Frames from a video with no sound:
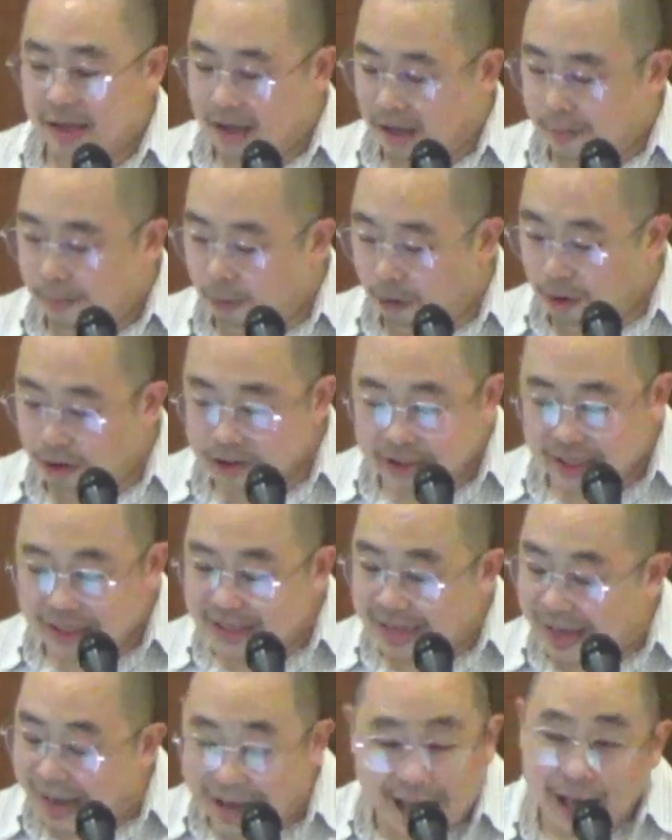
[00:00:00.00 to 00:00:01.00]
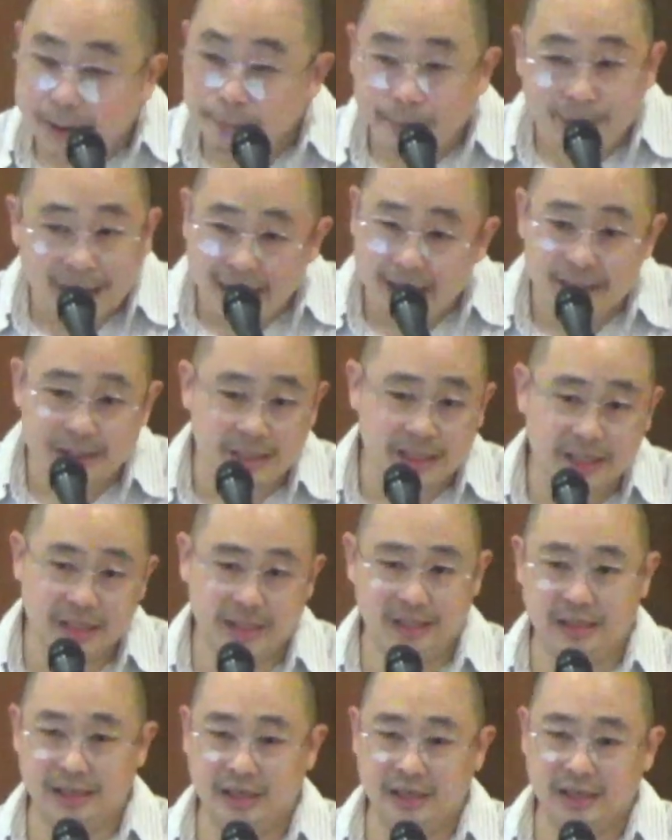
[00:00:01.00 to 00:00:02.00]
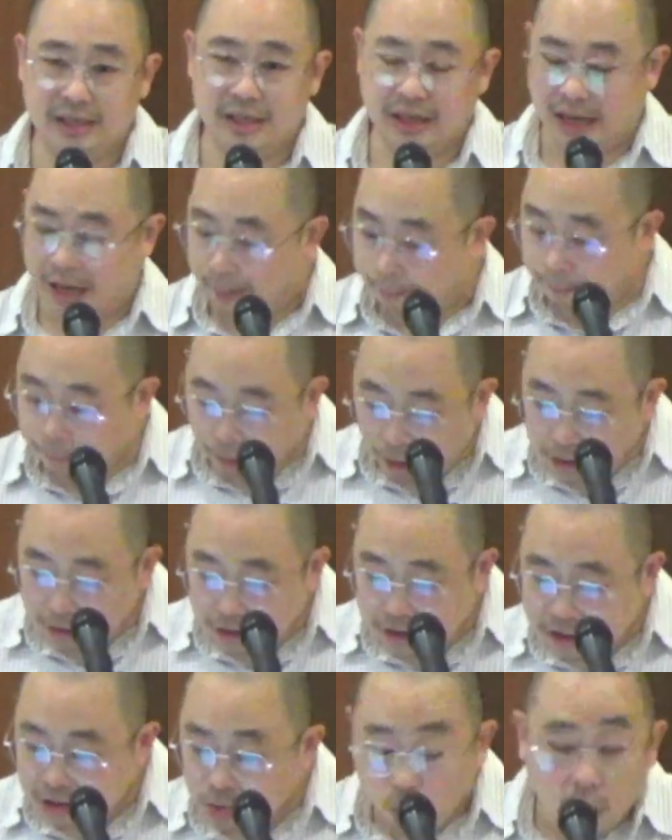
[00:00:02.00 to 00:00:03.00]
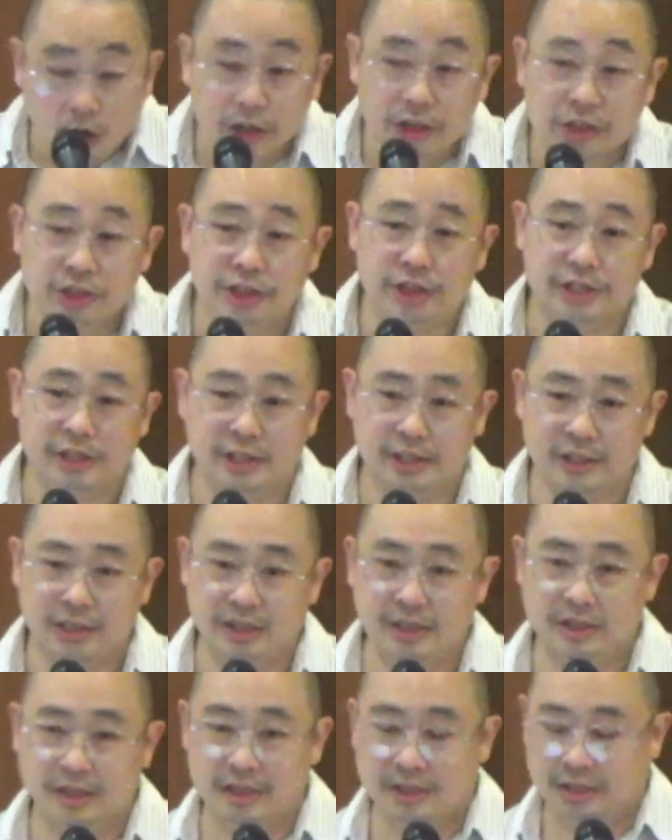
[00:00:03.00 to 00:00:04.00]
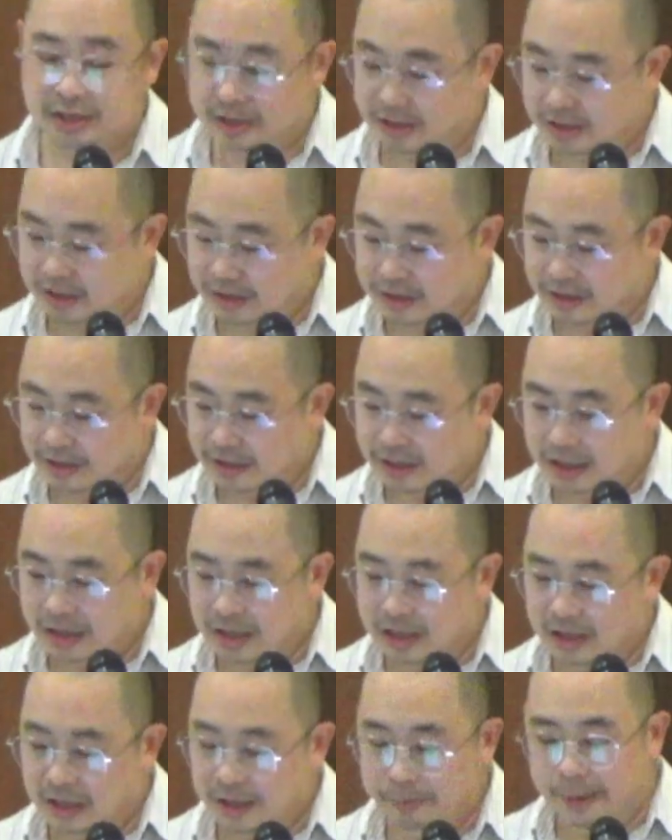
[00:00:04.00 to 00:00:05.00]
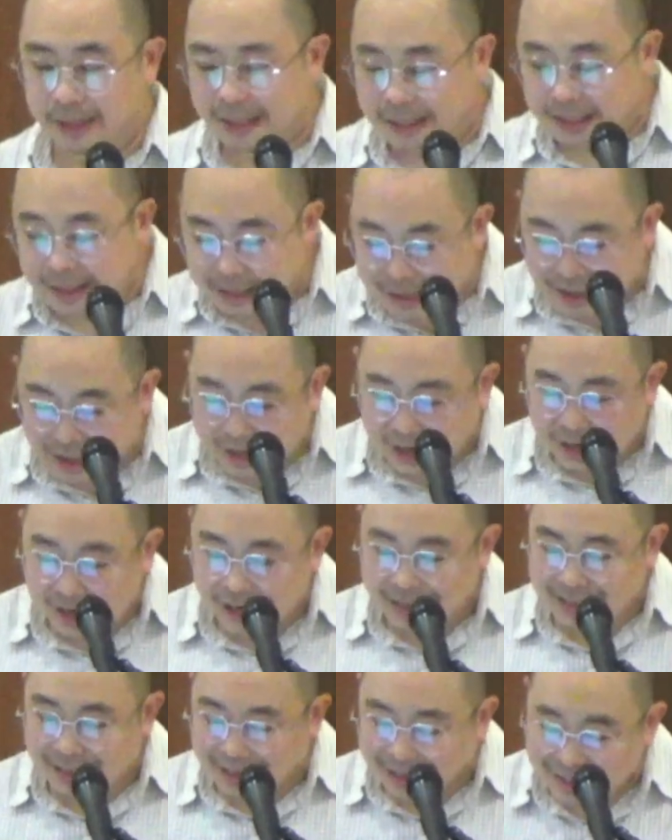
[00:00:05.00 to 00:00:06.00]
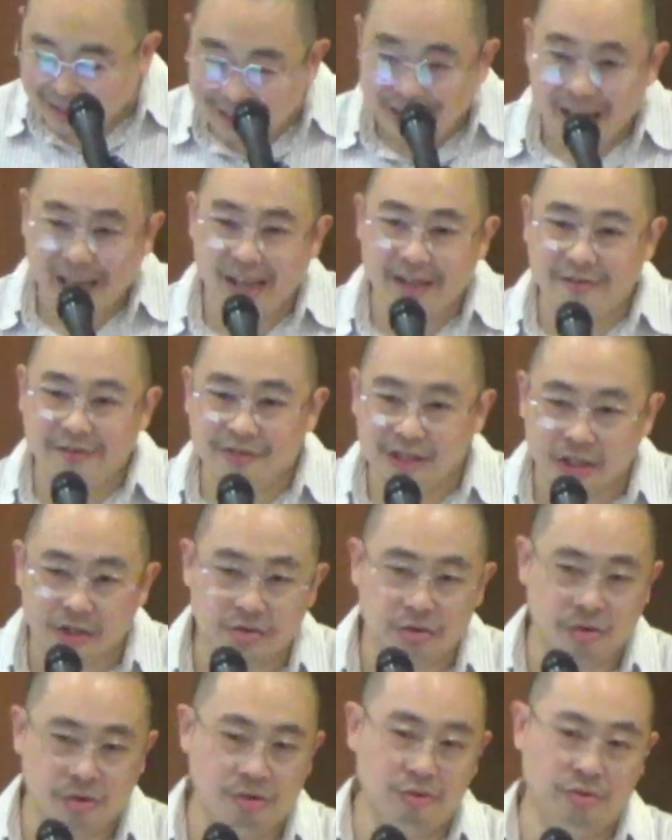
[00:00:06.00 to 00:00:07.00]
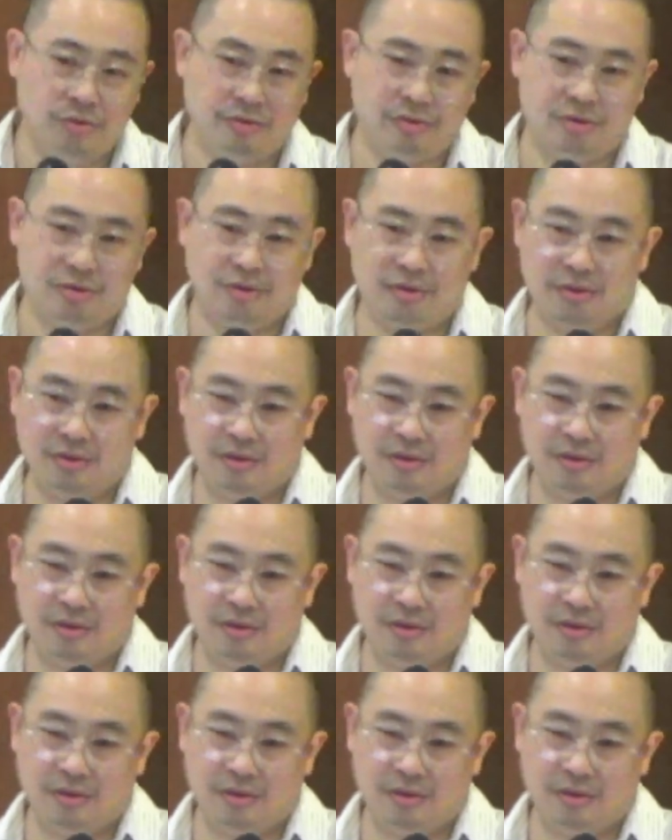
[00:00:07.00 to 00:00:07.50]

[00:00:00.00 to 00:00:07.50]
Paul says, "I planted, Apollos watered." but God gave the growth.